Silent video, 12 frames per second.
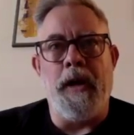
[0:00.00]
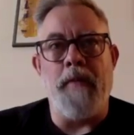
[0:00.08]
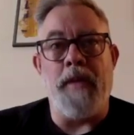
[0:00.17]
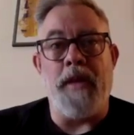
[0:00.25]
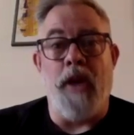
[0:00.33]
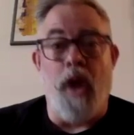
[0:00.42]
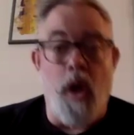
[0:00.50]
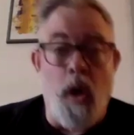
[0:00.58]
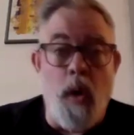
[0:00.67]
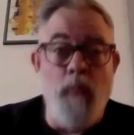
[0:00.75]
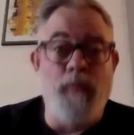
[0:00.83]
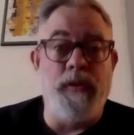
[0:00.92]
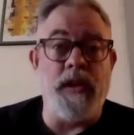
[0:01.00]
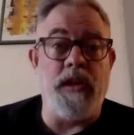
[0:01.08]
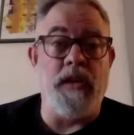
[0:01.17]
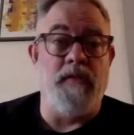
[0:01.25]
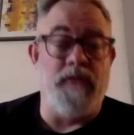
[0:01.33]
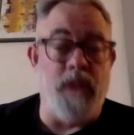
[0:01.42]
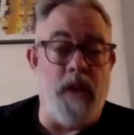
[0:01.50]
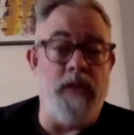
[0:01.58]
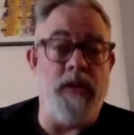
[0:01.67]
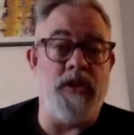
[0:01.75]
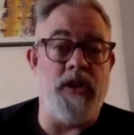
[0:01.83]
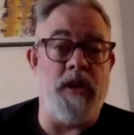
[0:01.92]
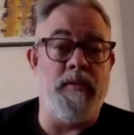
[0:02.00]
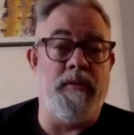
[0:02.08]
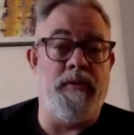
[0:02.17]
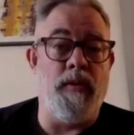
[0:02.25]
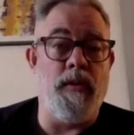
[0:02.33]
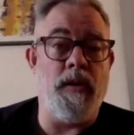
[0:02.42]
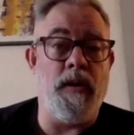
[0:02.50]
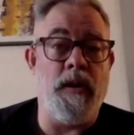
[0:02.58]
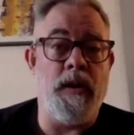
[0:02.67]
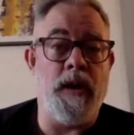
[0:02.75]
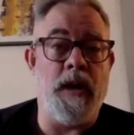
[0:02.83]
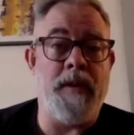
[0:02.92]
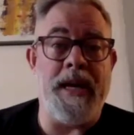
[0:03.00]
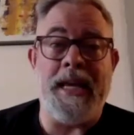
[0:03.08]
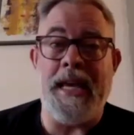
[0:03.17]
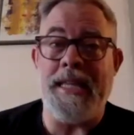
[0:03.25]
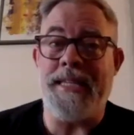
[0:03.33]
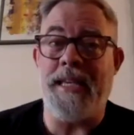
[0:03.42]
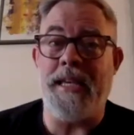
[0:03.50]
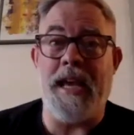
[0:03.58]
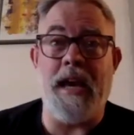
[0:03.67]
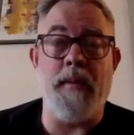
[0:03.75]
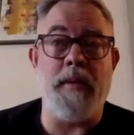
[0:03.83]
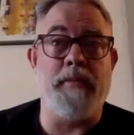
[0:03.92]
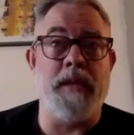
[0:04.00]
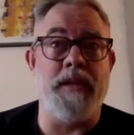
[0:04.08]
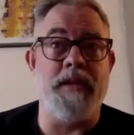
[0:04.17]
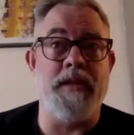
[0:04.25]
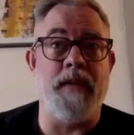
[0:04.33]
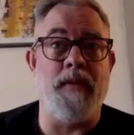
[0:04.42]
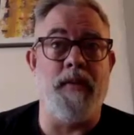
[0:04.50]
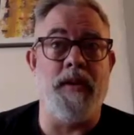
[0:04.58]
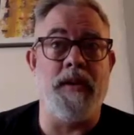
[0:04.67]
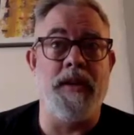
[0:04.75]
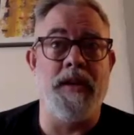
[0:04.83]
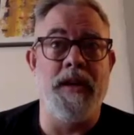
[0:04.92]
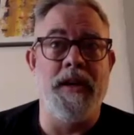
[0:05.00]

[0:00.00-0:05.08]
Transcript: I mean, hopefully you've done the job before. I mean, I can't tell you how many places I worked.